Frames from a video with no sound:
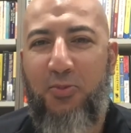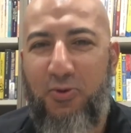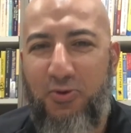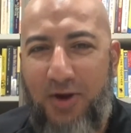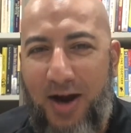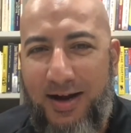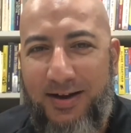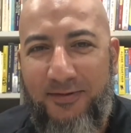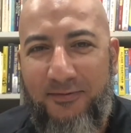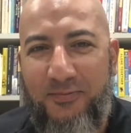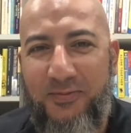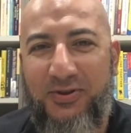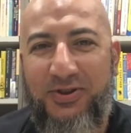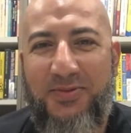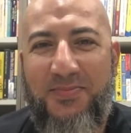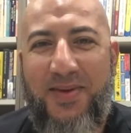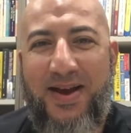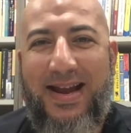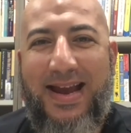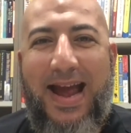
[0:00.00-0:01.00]
Productive
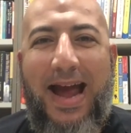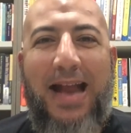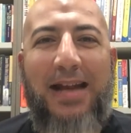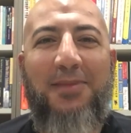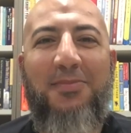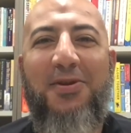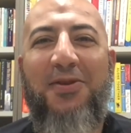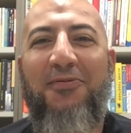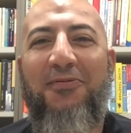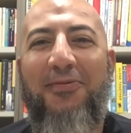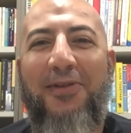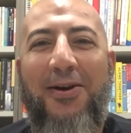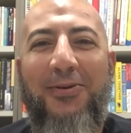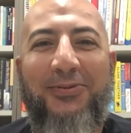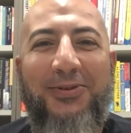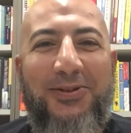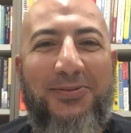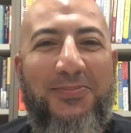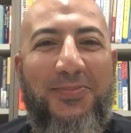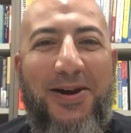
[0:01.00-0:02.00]
Muslim Academy
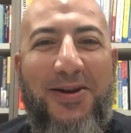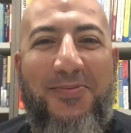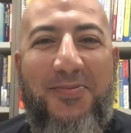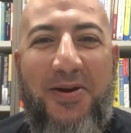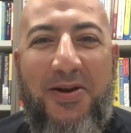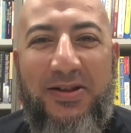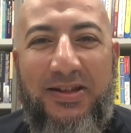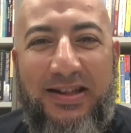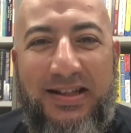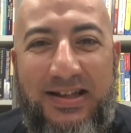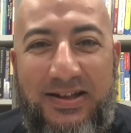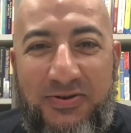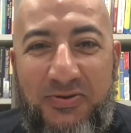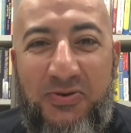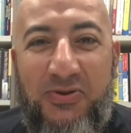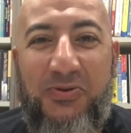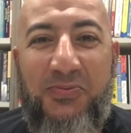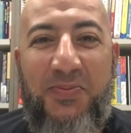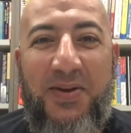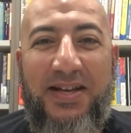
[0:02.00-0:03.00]
founded by my dear
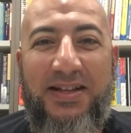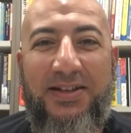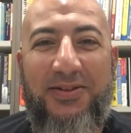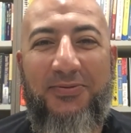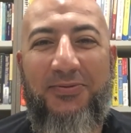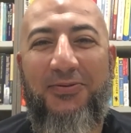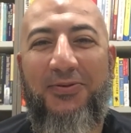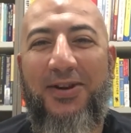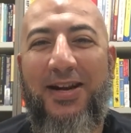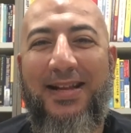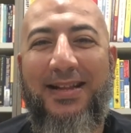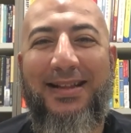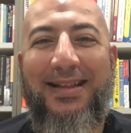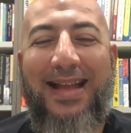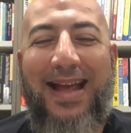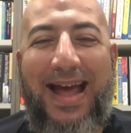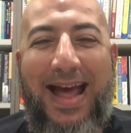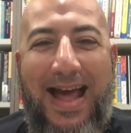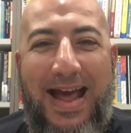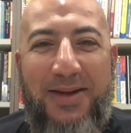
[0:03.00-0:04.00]
respected
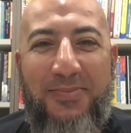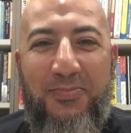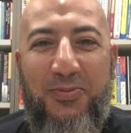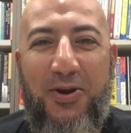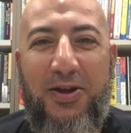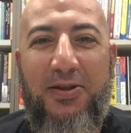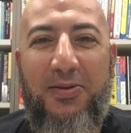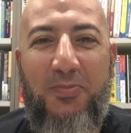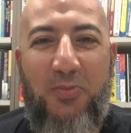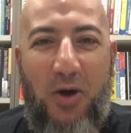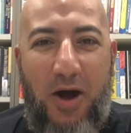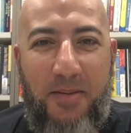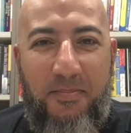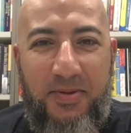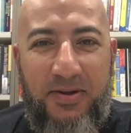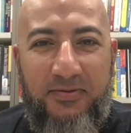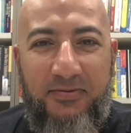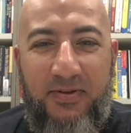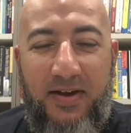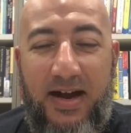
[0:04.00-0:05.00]
friend and brother
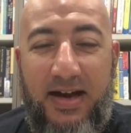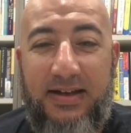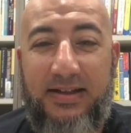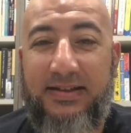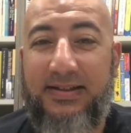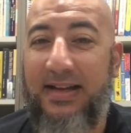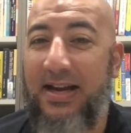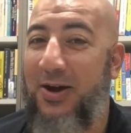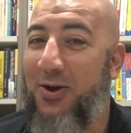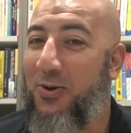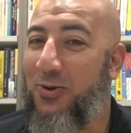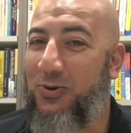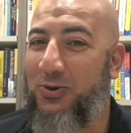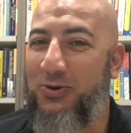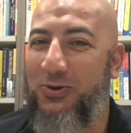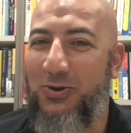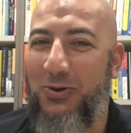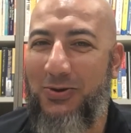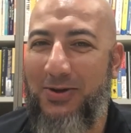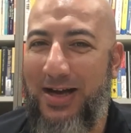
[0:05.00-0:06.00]
Muhammad Faris, who
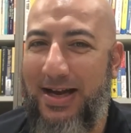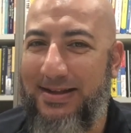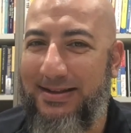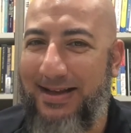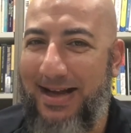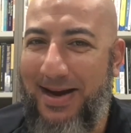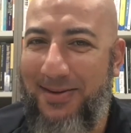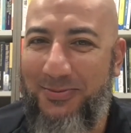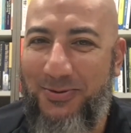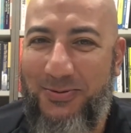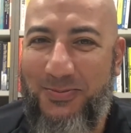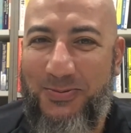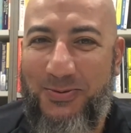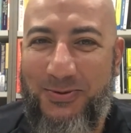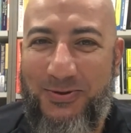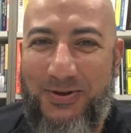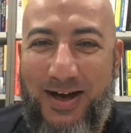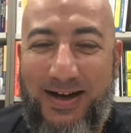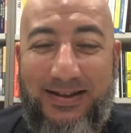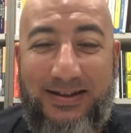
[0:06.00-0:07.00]
is known as Abu
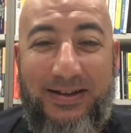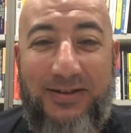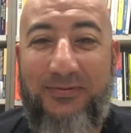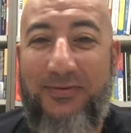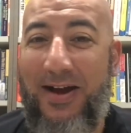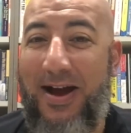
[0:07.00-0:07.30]
Productive.